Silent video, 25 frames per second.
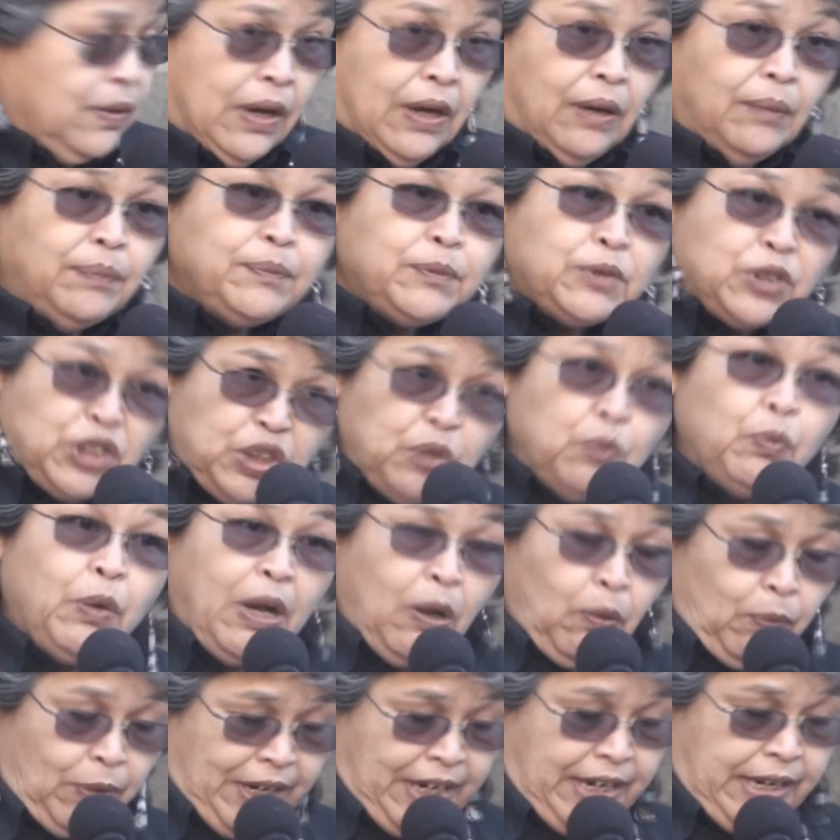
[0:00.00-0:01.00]
No, she
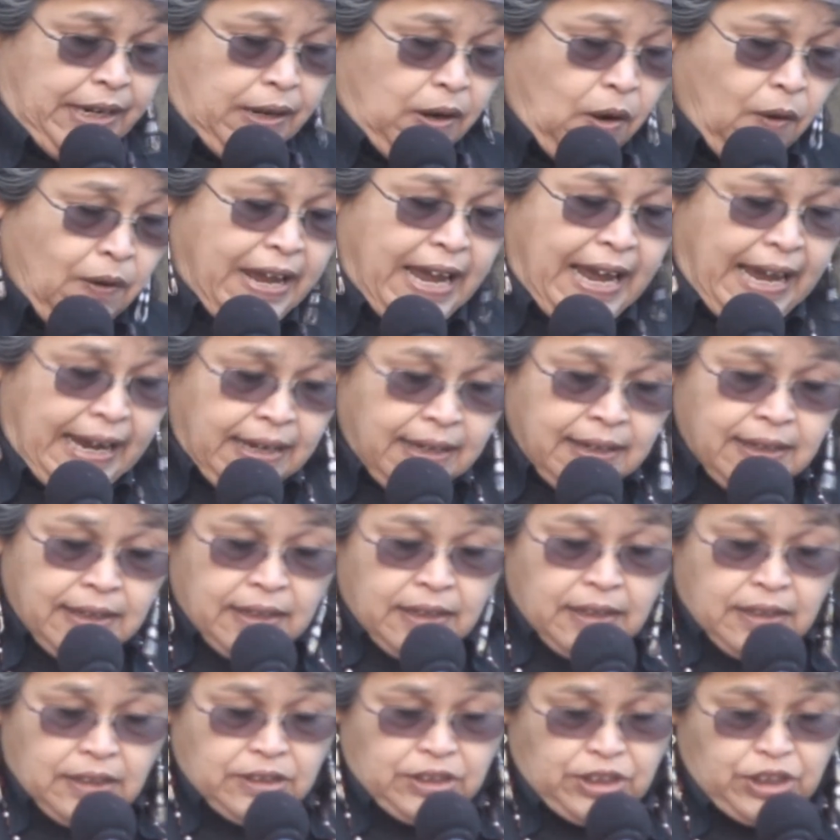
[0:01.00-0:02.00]
will read it. Okay,
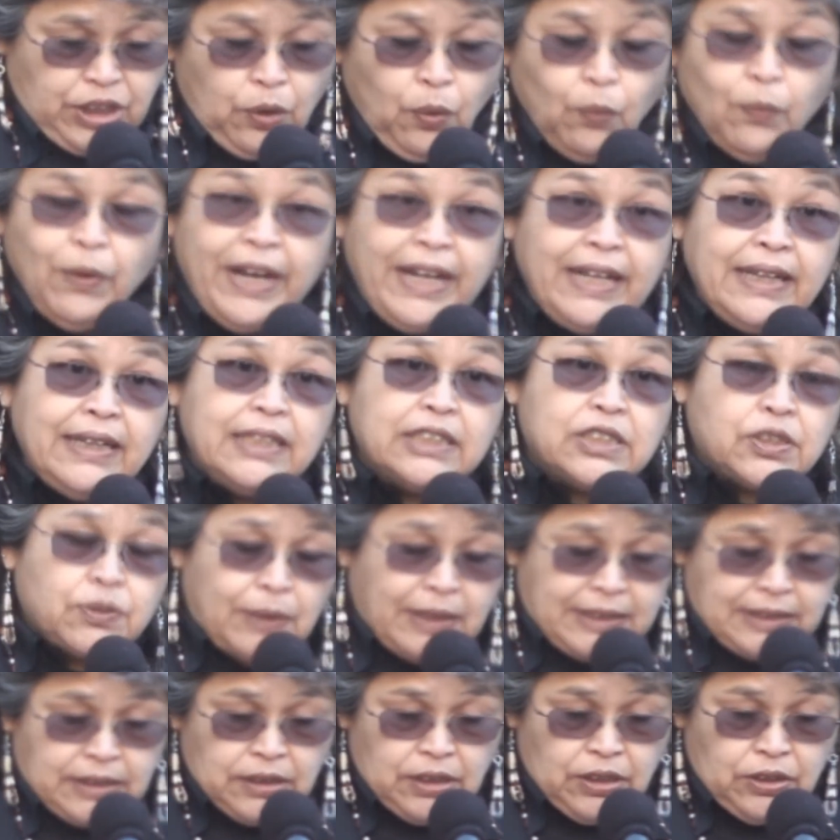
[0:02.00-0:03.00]
she'll read
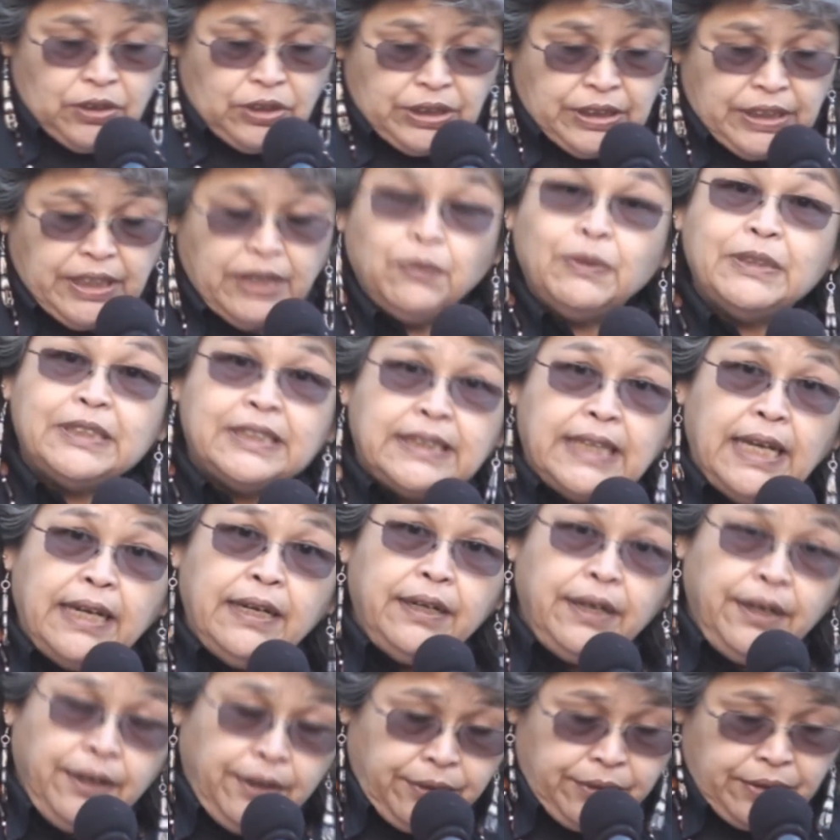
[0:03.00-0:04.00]
this resolution. It was
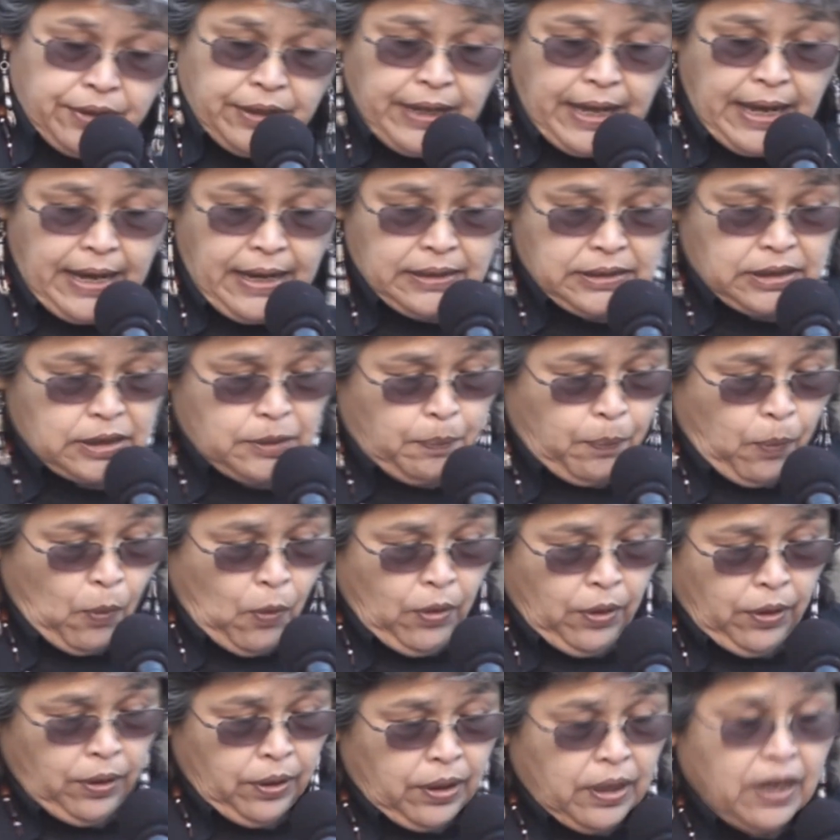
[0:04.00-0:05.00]
sent here today in
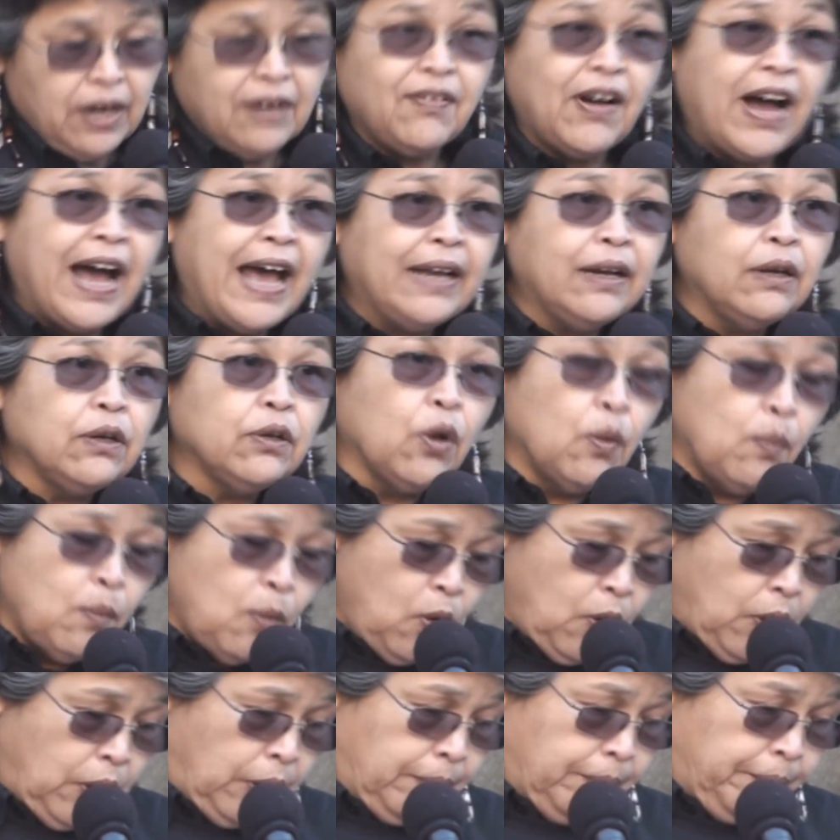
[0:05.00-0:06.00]
support of Idle No
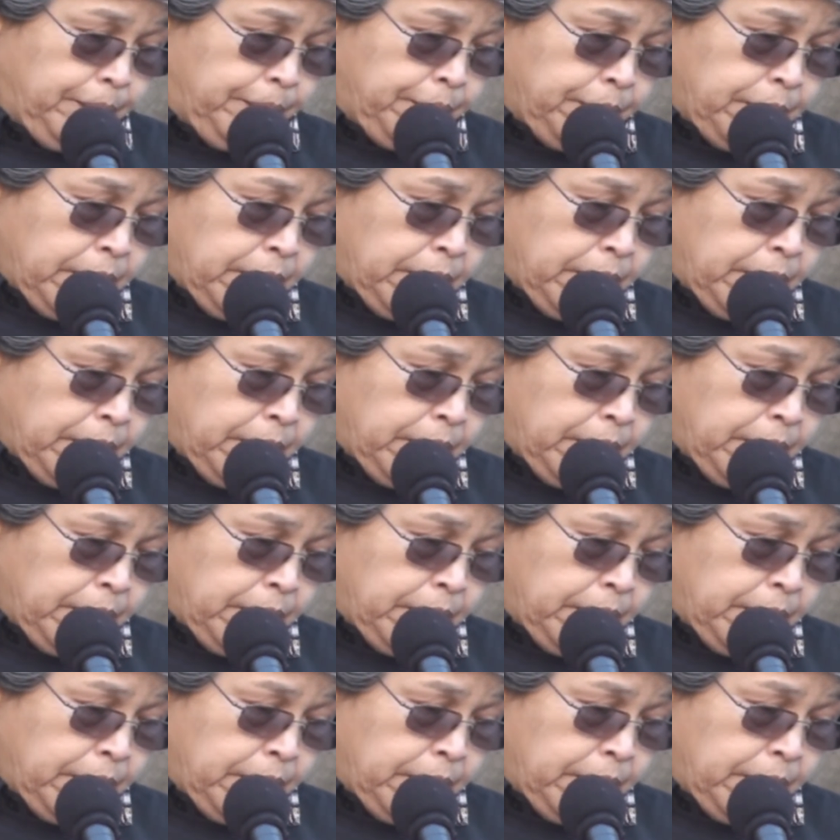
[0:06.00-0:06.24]
More.